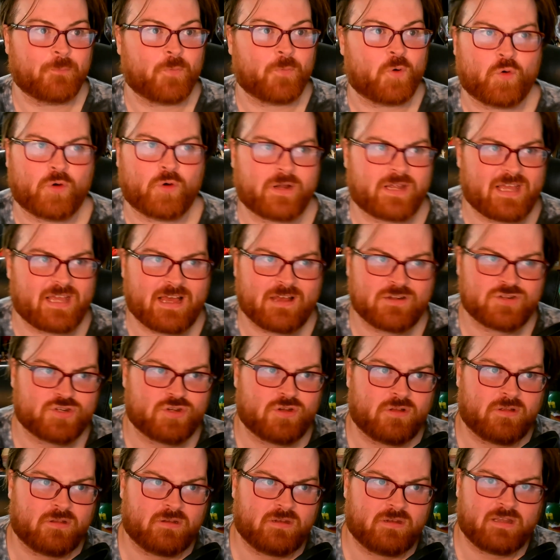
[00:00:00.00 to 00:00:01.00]
Or cash
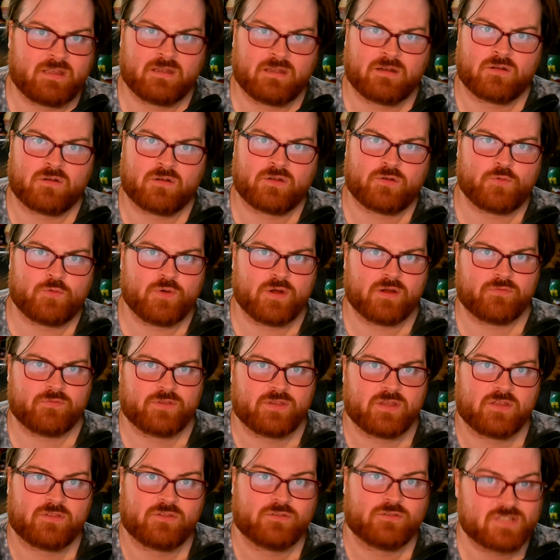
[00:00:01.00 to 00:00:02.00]
in on whoever
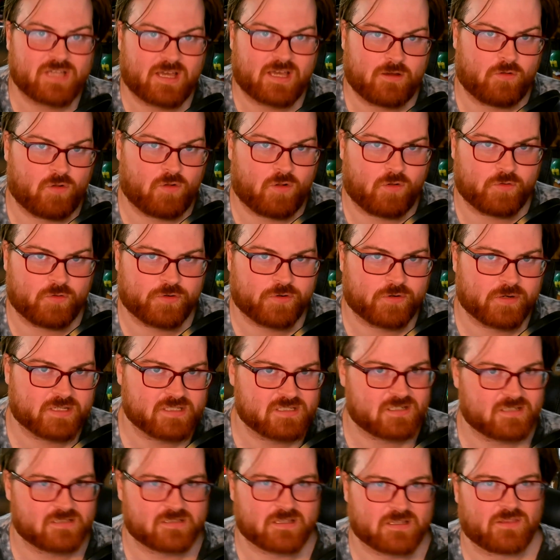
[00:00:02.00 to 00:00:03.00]
the other title holder
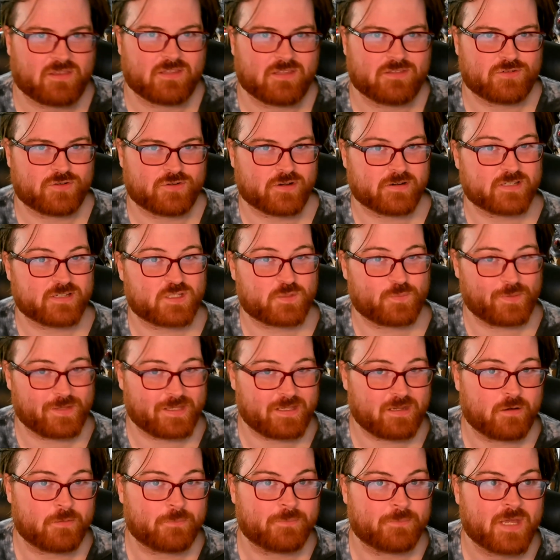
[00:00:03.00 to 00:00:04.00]
is, because I think they're going to
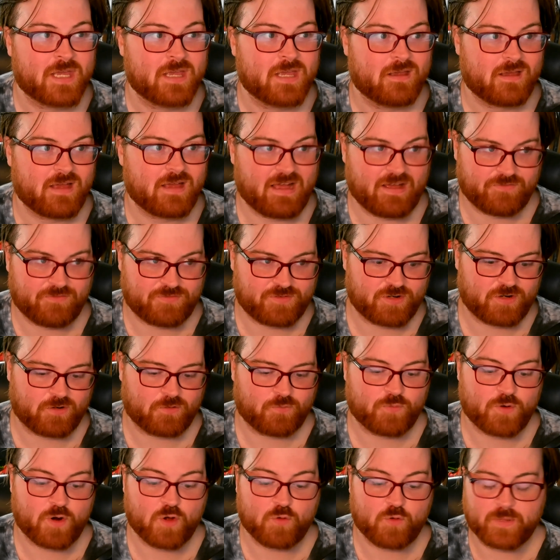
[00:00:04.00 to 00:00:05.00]
split them after
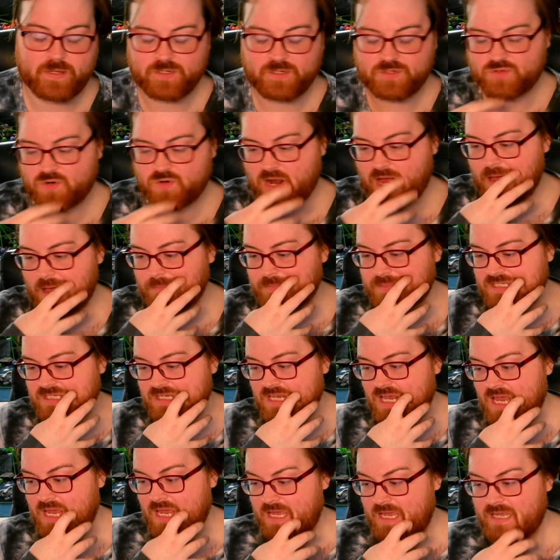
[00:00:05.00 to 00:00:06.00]
Roman drops.
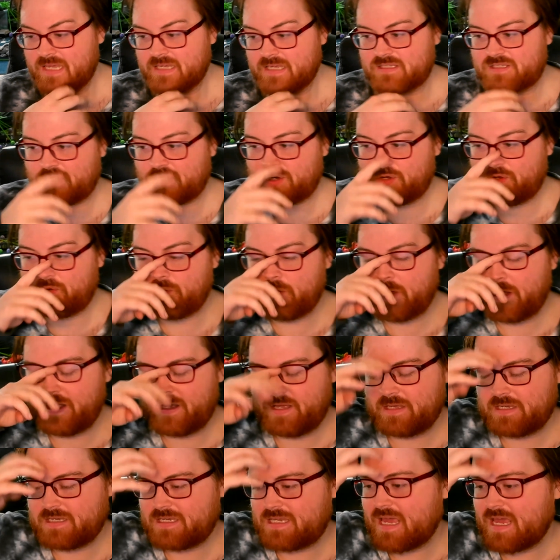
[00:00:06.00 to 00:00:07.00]
So,
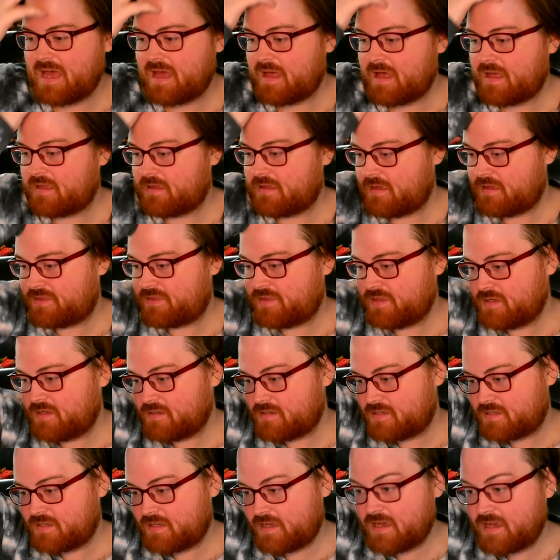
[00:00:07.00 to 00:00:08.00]
yeah, I
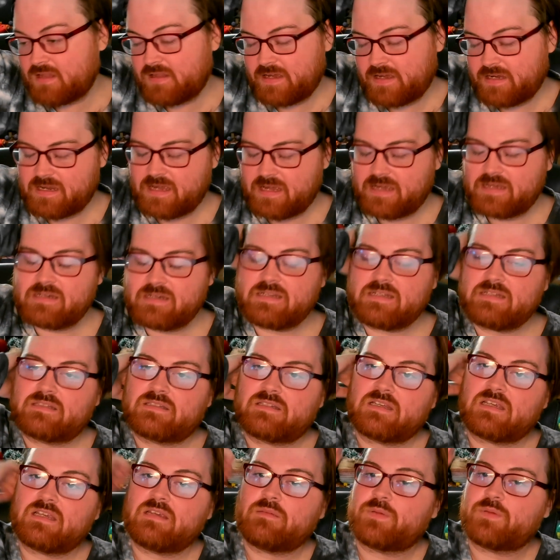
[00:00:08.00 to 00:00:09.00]
think LA Knight needs
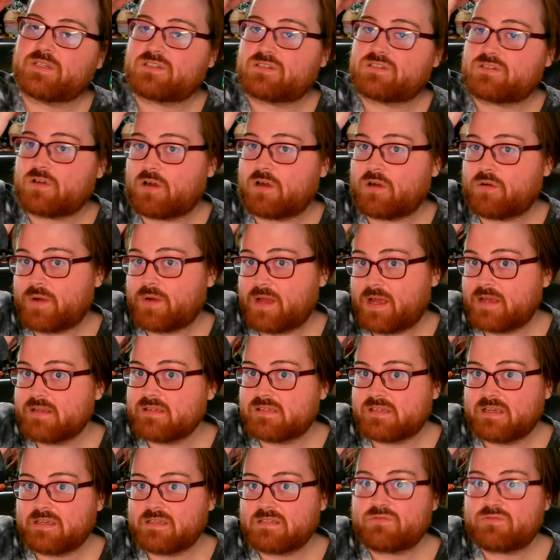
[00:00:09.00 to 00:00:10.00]
to keep his star
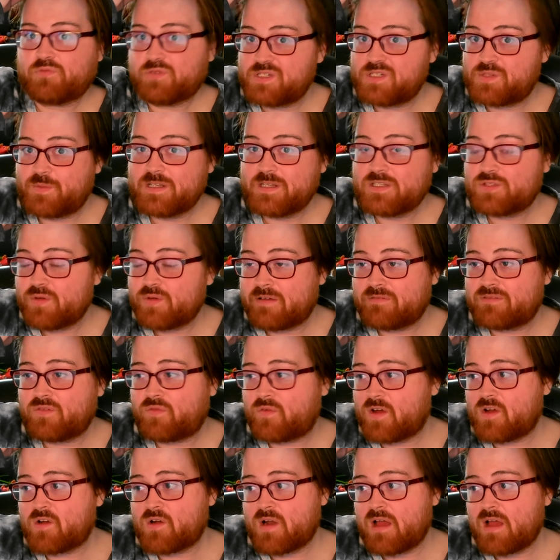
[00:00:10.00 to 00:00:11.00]
rising, which means we have to
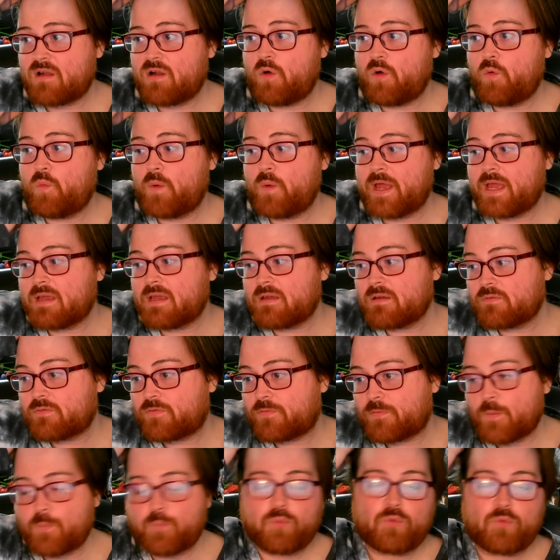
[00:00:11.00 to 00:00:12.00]
figure out a way
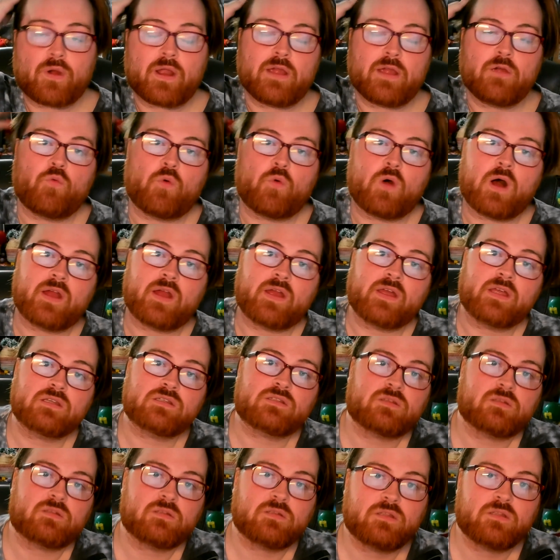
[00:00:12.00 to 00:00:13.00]
for Bray Wyatt
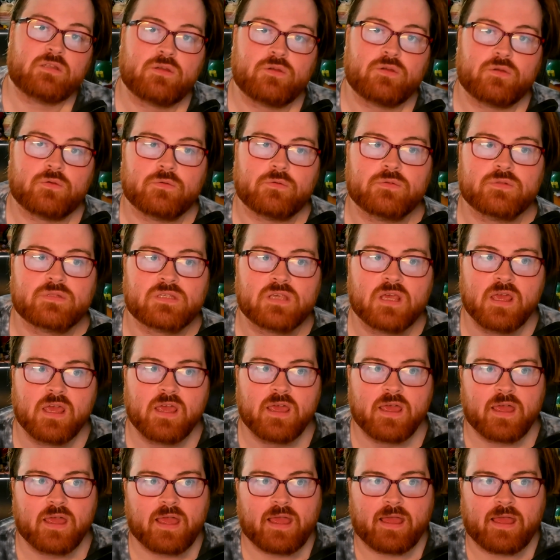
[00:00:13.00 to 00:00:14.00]
to lose.
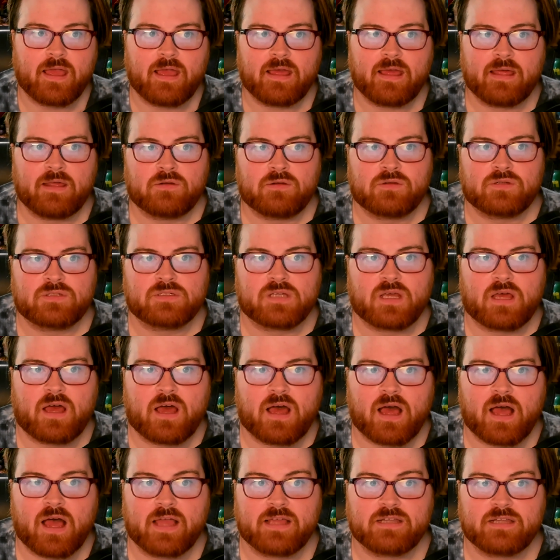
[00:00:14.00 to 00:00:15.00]
And
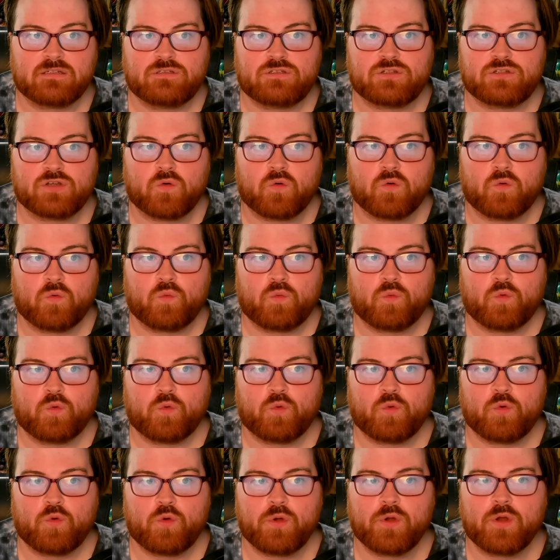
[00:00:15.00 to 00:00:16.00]
I don't
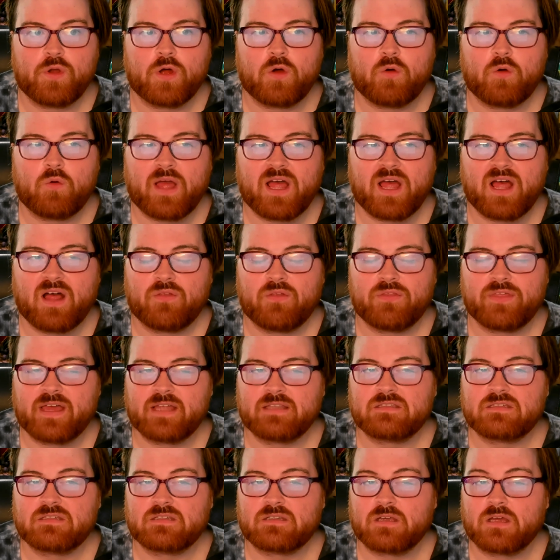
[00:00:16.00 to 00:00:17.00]
know how
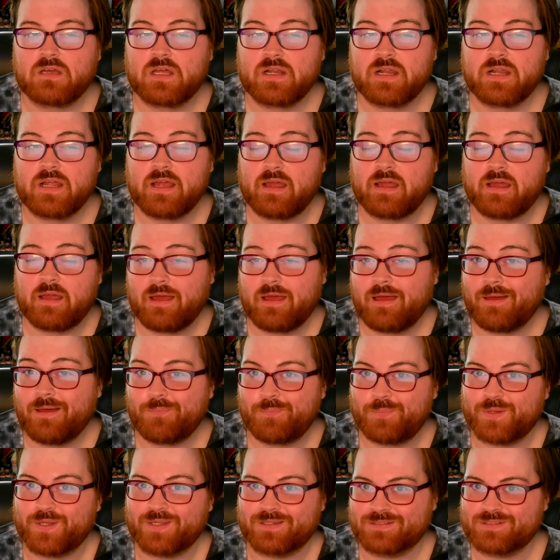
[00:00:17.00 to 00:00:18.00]
that's gonna
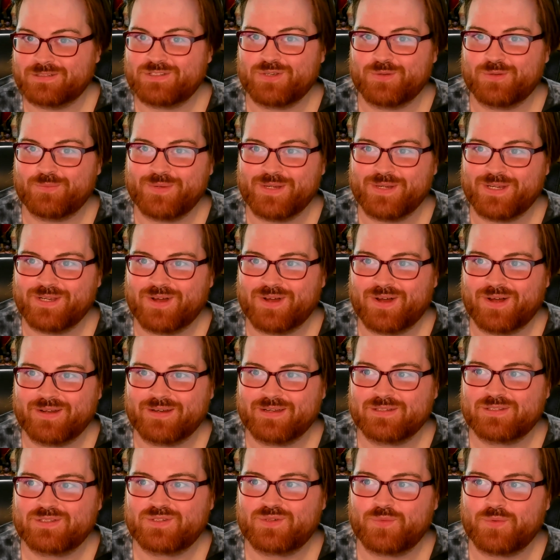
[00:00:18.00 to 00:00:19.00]
happen, to be
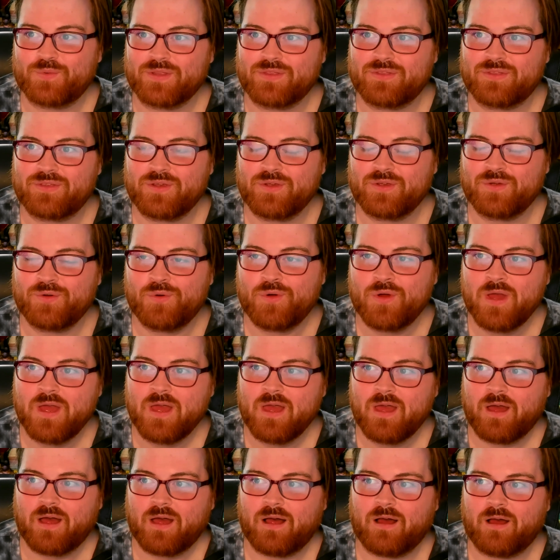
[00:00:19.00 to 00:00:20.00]
honest with you.
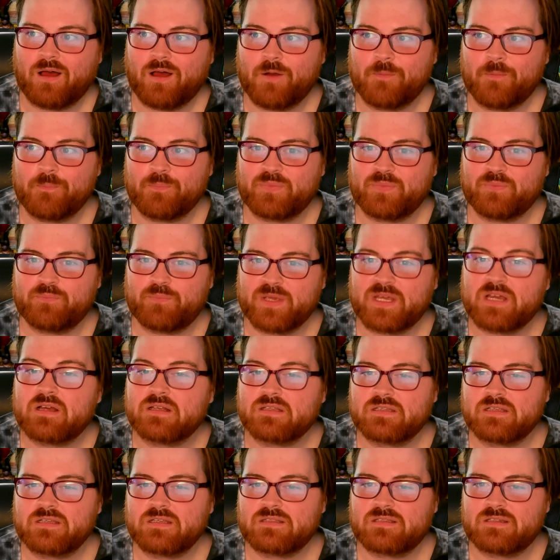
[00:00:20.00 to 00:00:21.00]

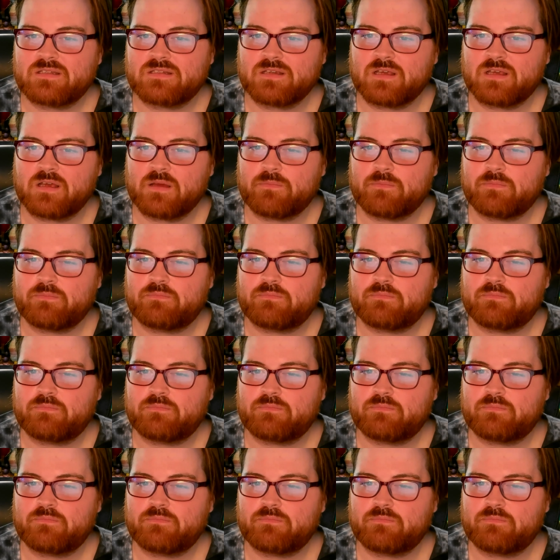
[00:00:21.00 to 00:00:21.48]
Because it's a